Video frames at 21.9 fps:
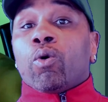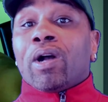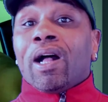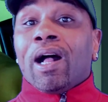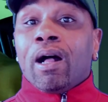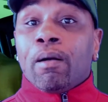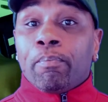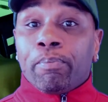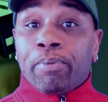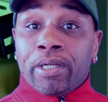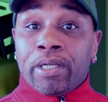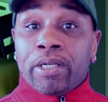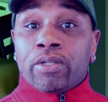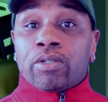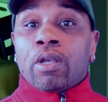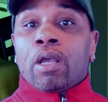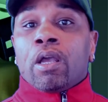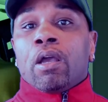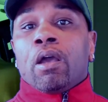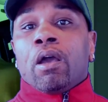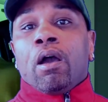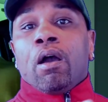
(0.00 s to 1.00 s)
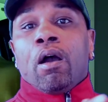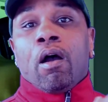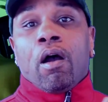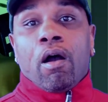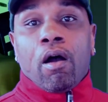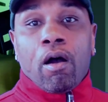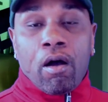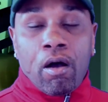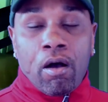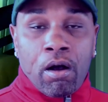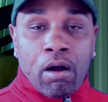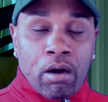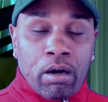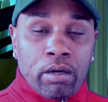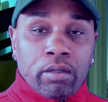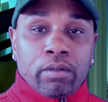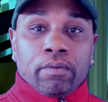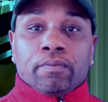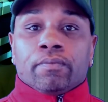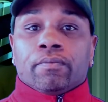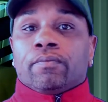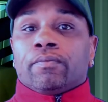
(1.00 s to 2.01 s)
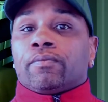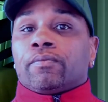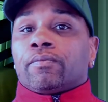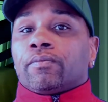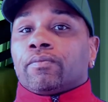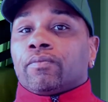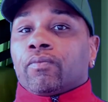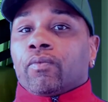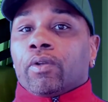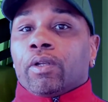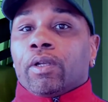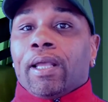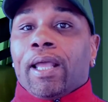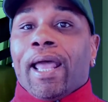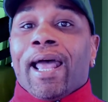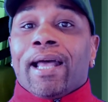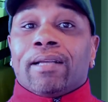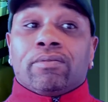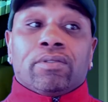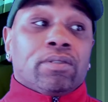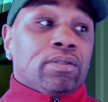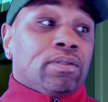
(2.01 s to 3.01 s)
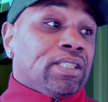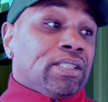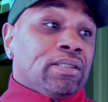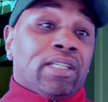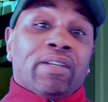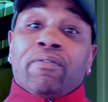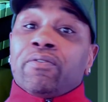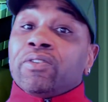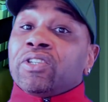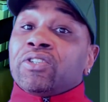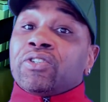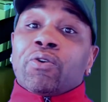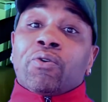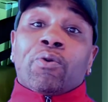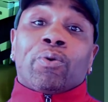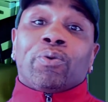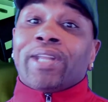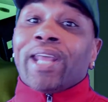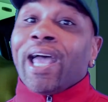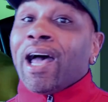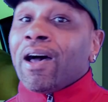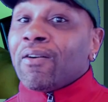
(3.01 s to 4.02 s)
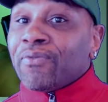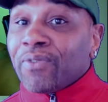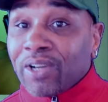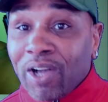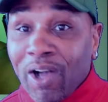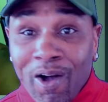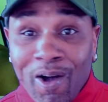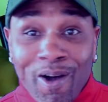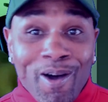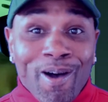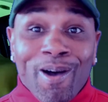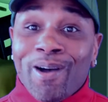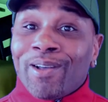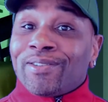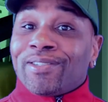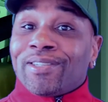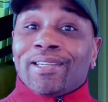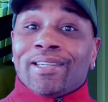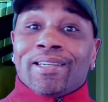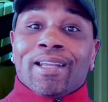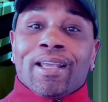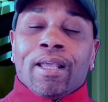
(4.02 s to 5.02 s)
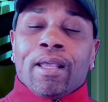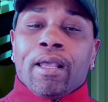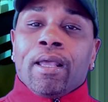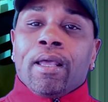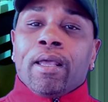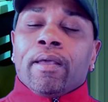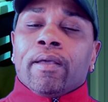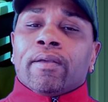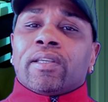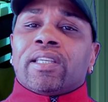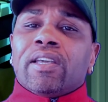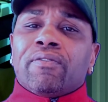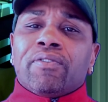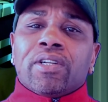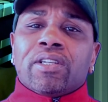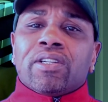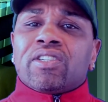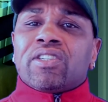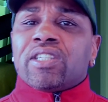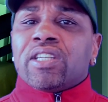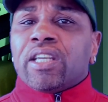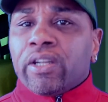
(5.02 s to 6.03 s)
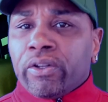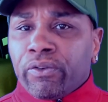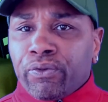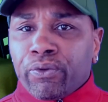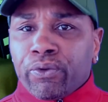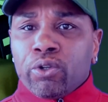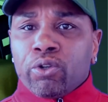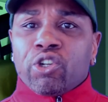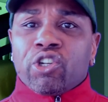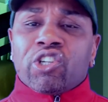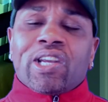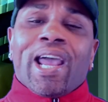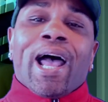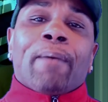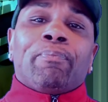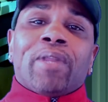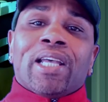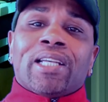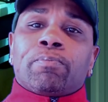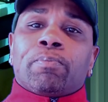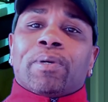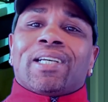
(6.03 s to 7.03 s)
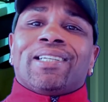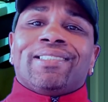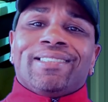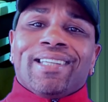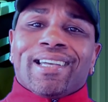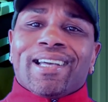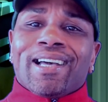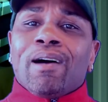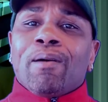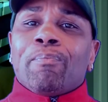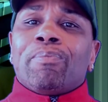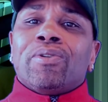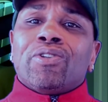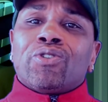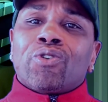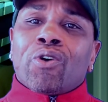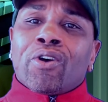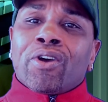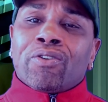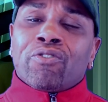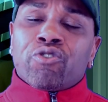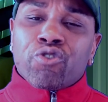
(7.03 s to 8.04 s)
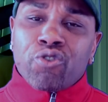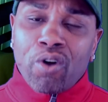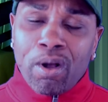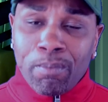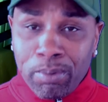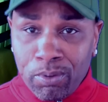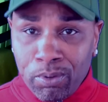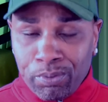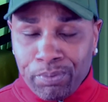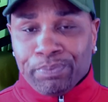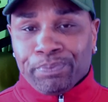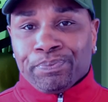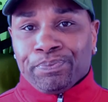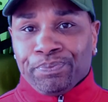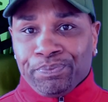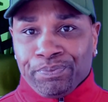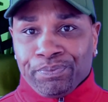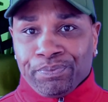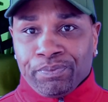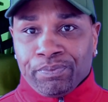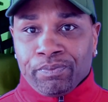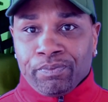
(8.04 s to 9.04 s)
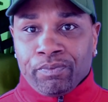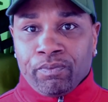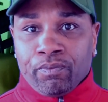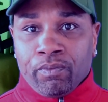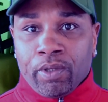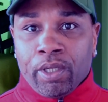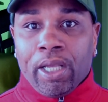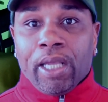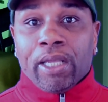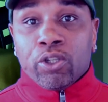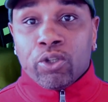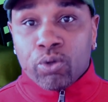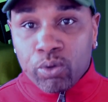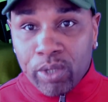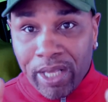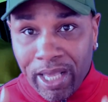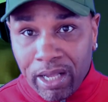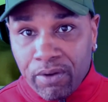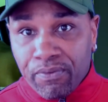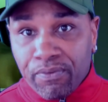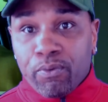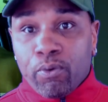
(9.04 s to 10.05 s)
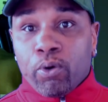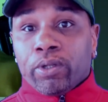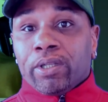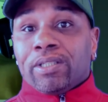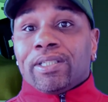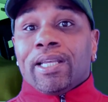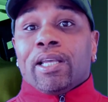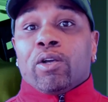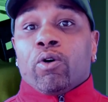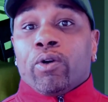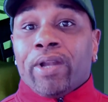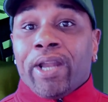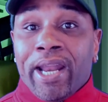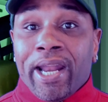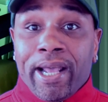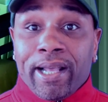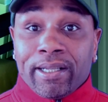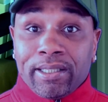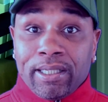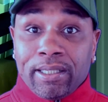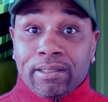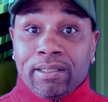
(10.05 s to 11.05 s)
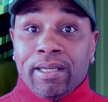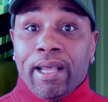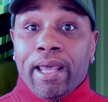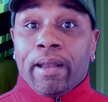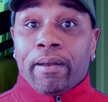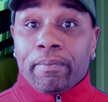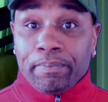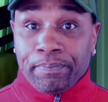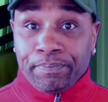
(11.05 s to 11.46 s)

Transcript: companies are giving $0 down for cars and giving incentives for you to shop. That's because their companies are in trouble and you can't afford to take on that excess debt.